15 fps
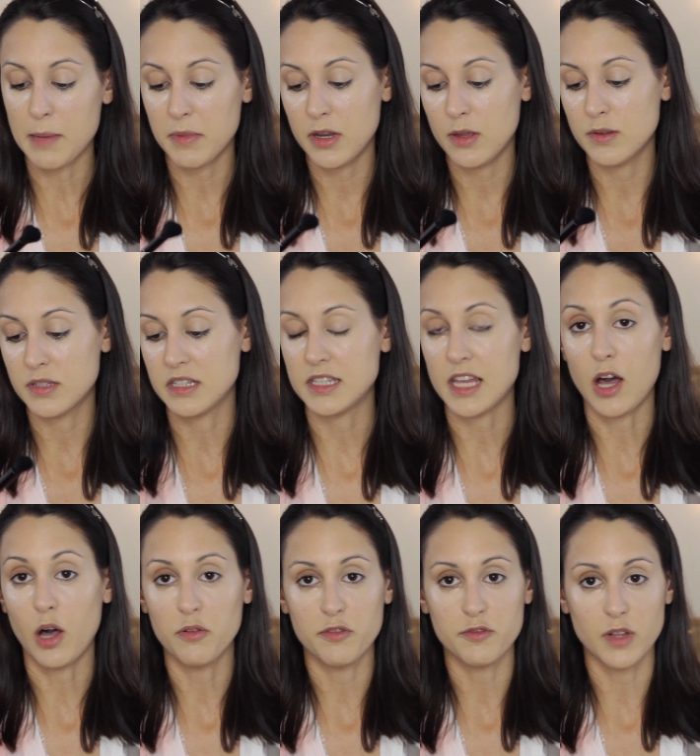I'm gonna use this e
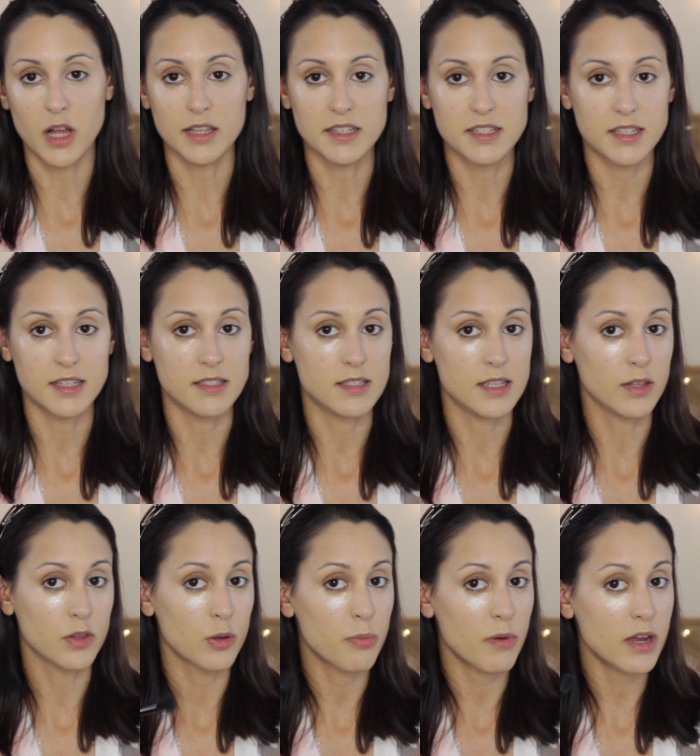l f. Flawless
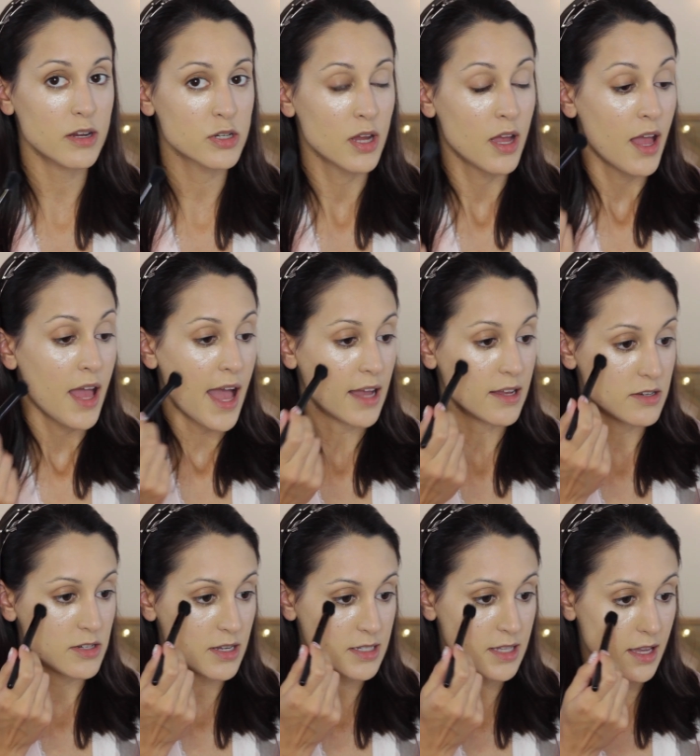Concealer Brush.
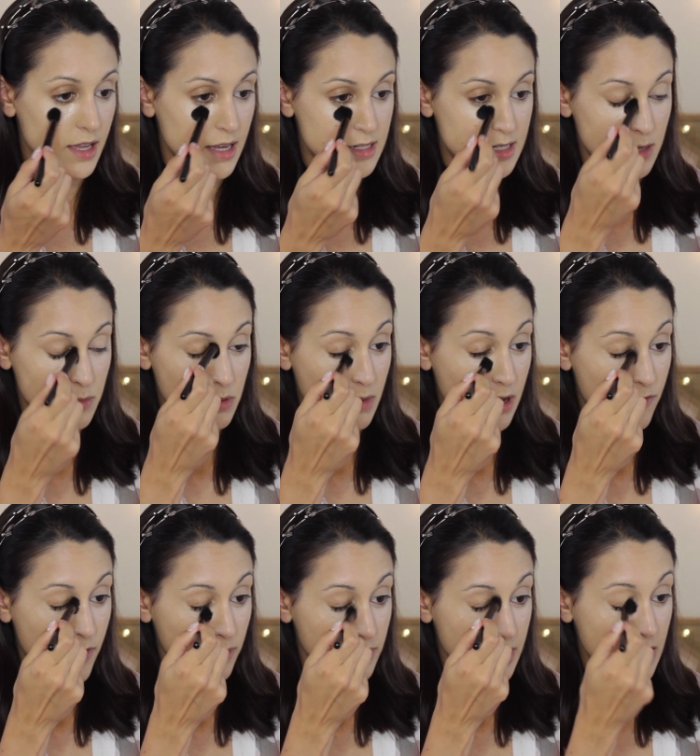And just like I did with my
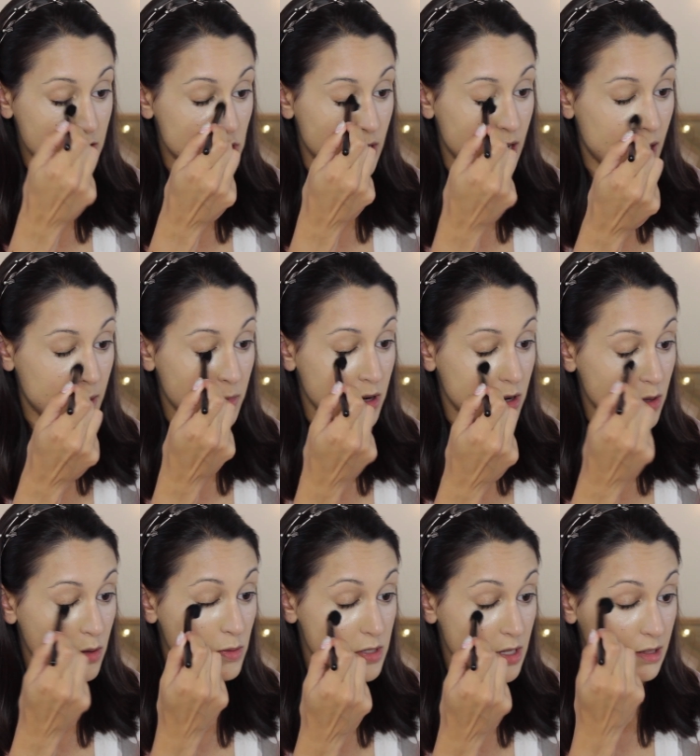foundation, I'm gonna
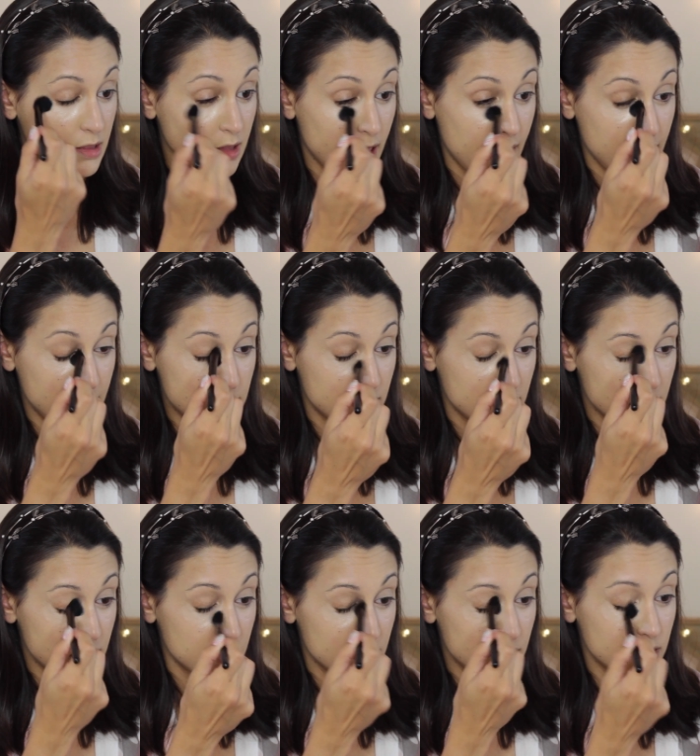use light
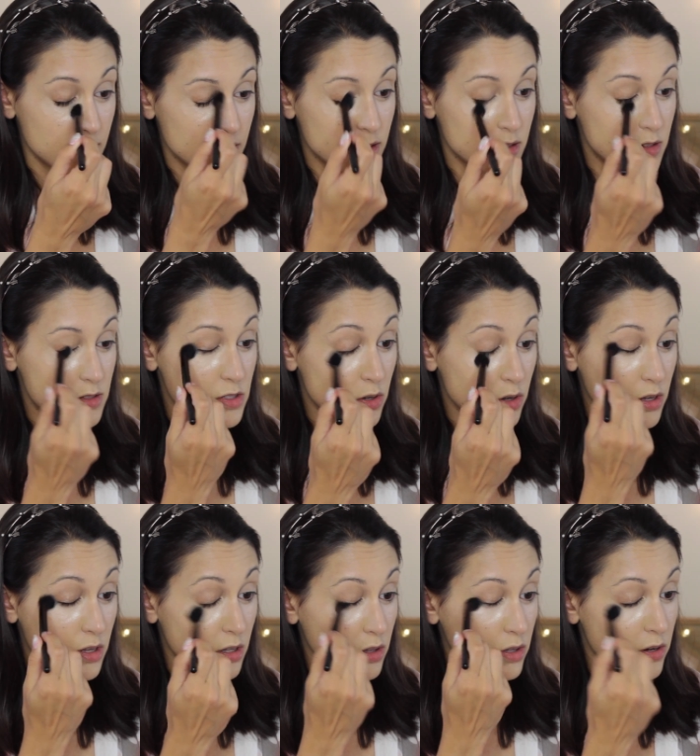
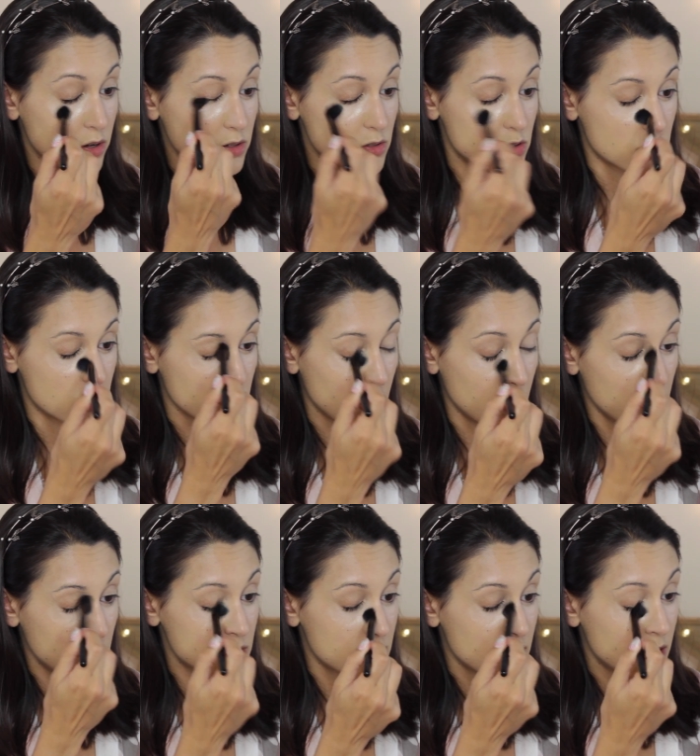circular
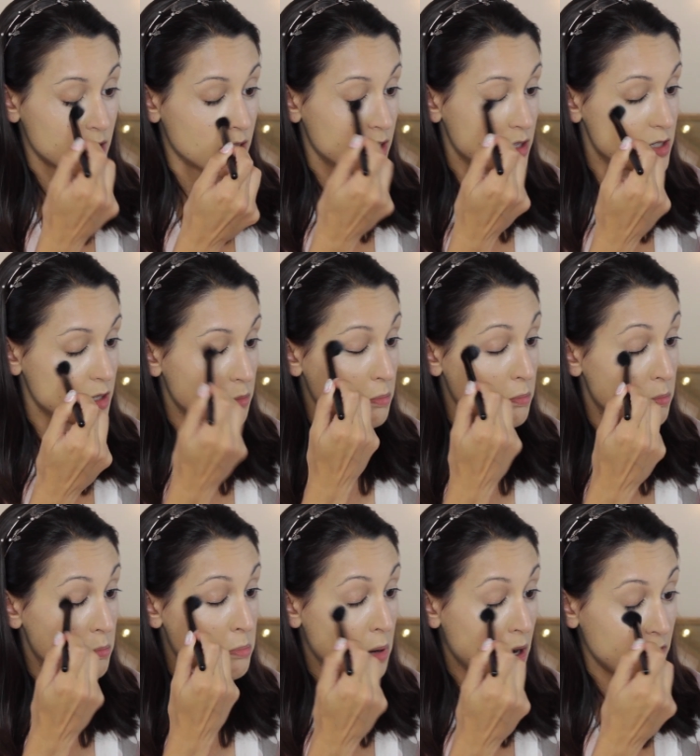strokes to
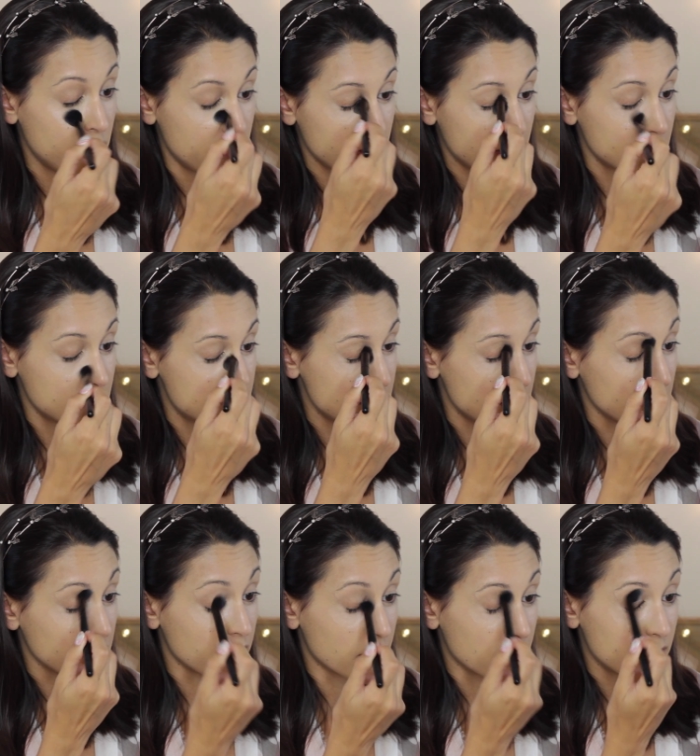buff the
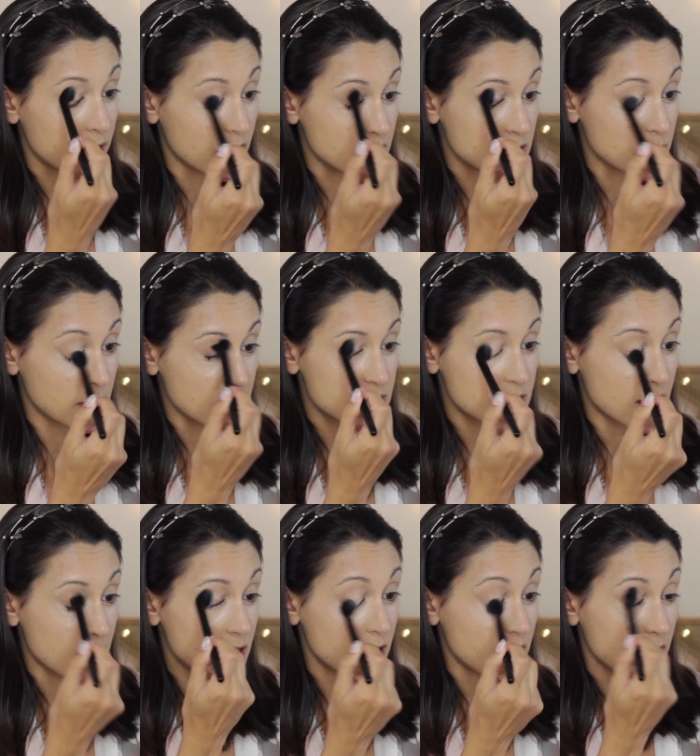concealer into my
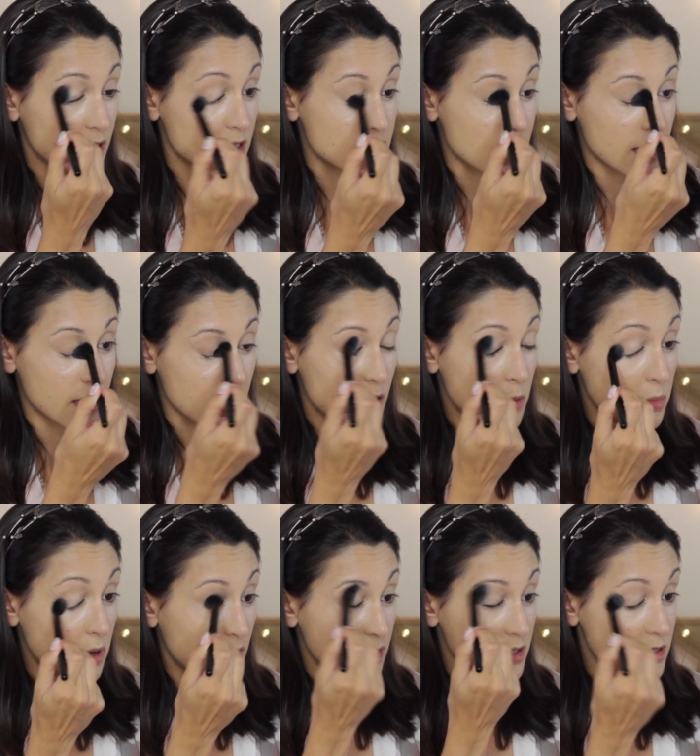skin, and I can take it
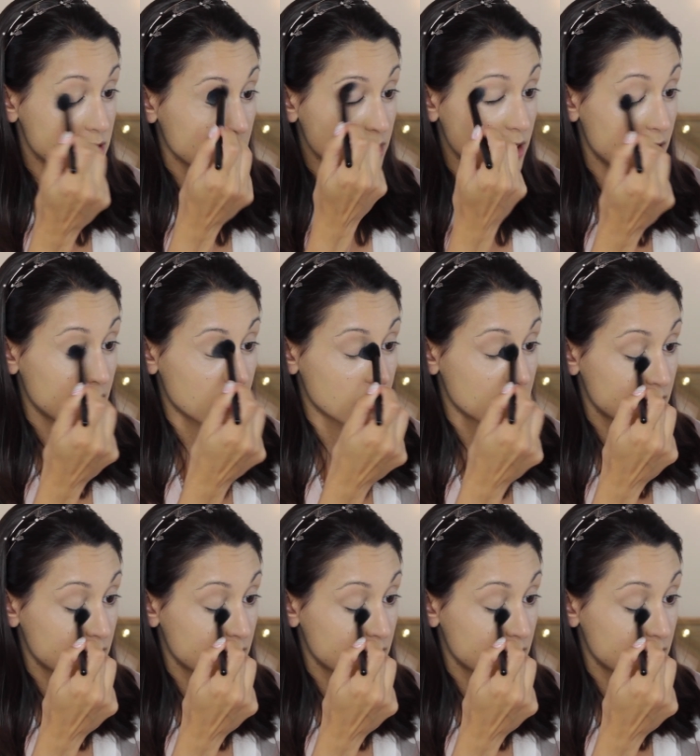up onto the lid.